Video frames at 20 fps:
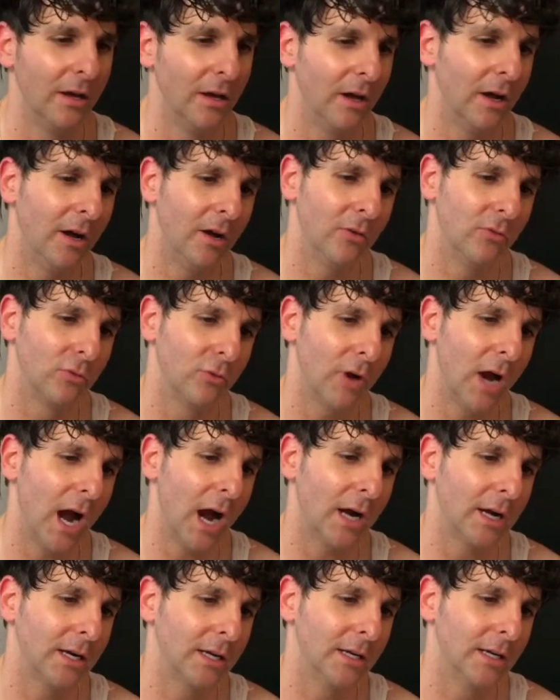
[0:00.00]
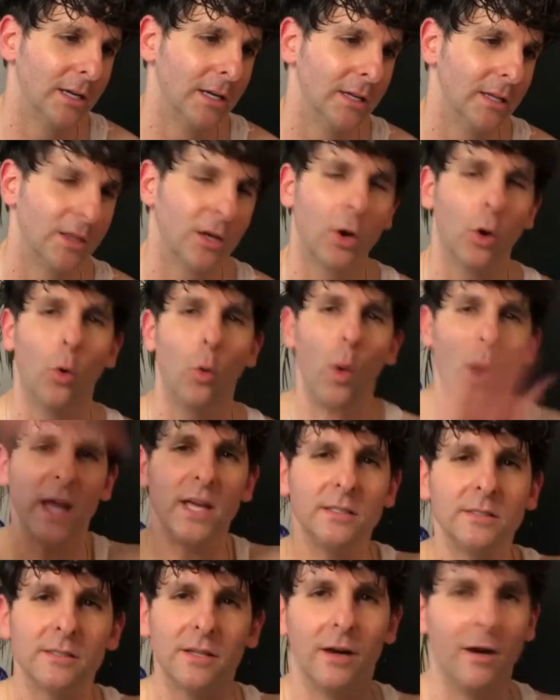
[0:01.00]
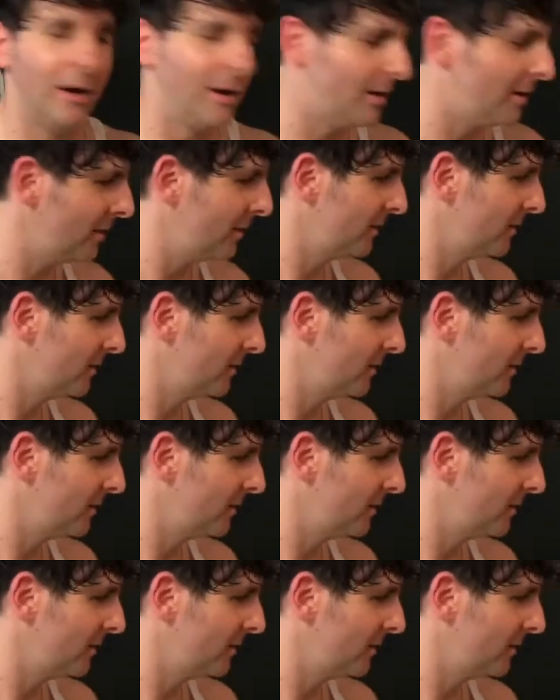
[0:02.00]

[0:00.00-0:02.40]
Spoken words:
of rock. The Quasar.